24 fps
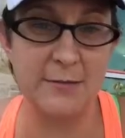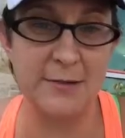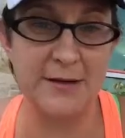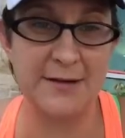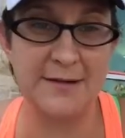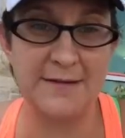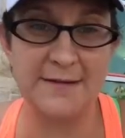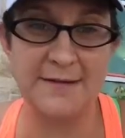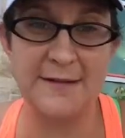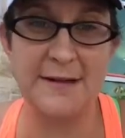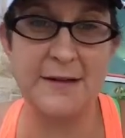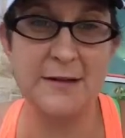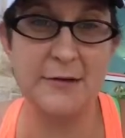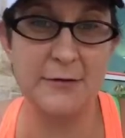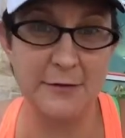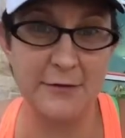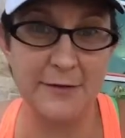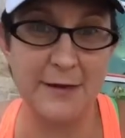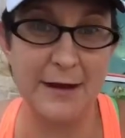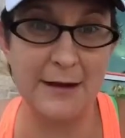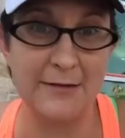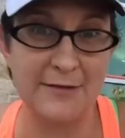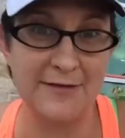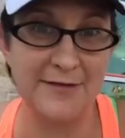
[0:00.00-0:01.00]
because he knew
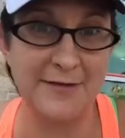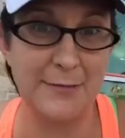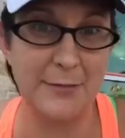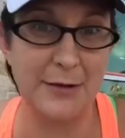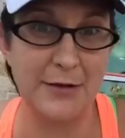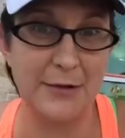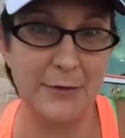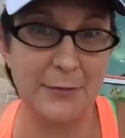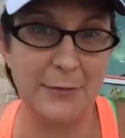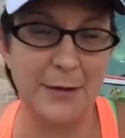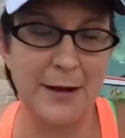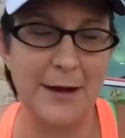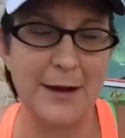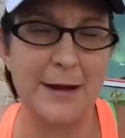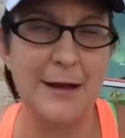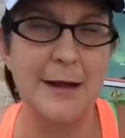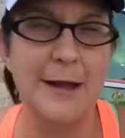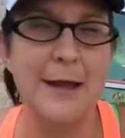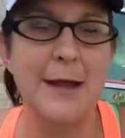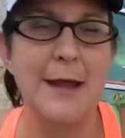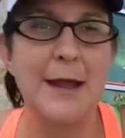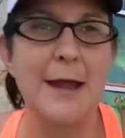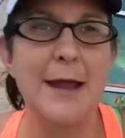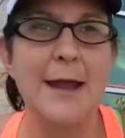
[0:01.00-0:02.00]
that was a better way.
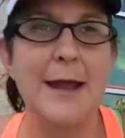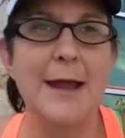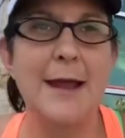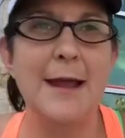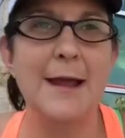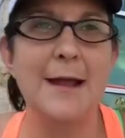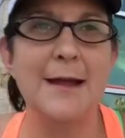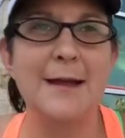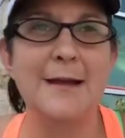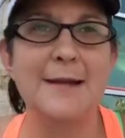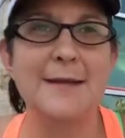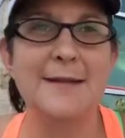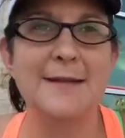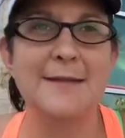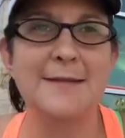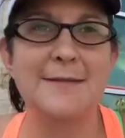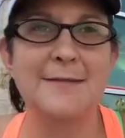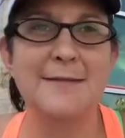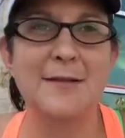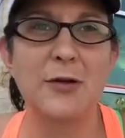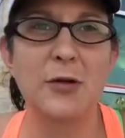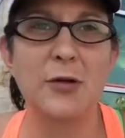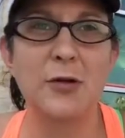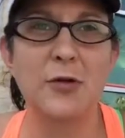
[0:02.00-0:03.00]
And
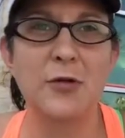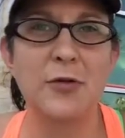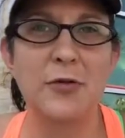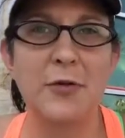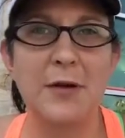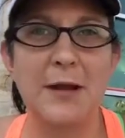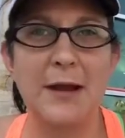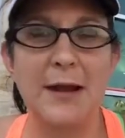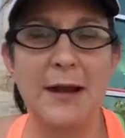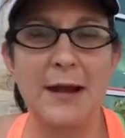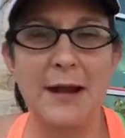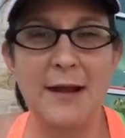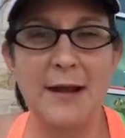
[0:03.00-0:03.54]
so